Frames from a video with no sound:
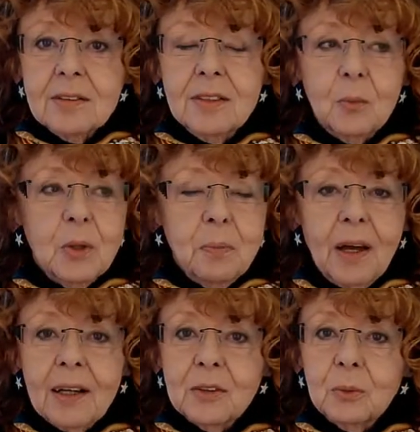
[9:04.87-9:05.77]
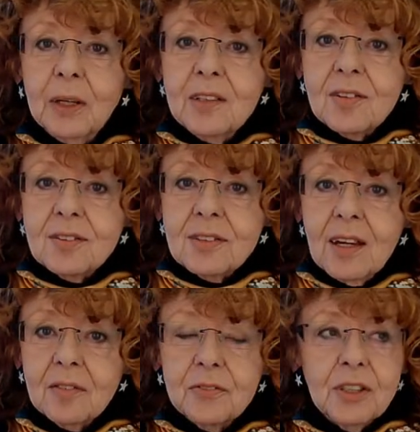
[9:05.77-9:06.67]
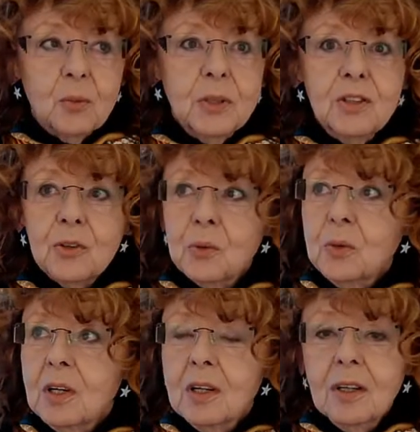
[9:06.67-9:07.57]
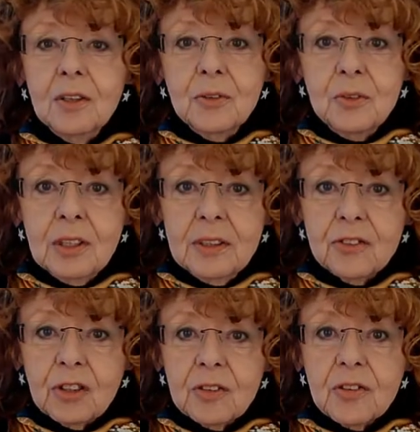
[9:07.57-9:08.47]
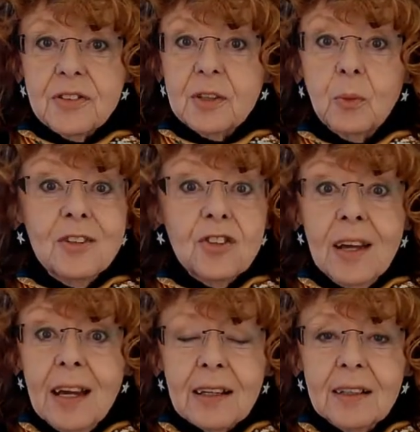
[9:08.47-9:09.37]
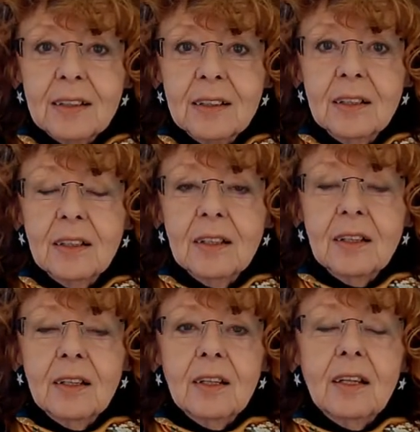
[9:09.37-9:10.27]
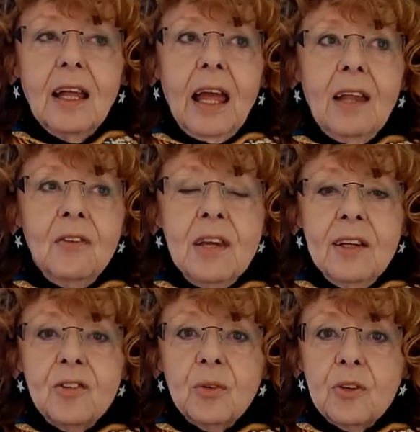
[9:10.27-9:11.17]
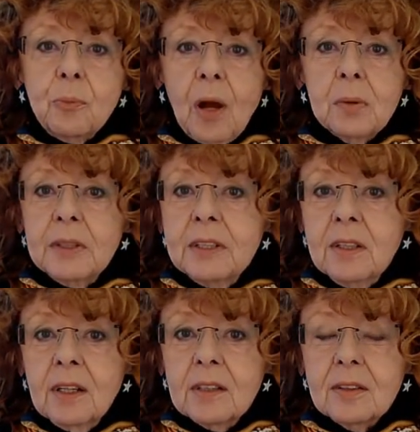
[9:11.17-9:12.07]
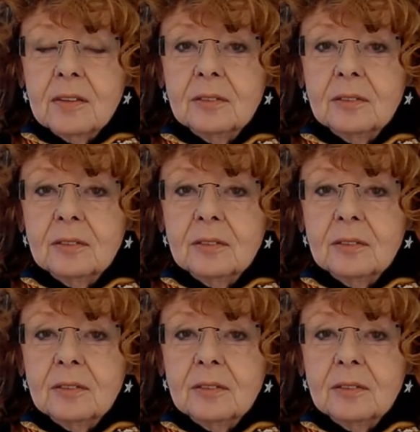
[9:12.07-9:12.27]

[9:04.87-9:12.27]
Did we pack the right stuff? Did we do our due diligence? Did we check? And the answer is probably not,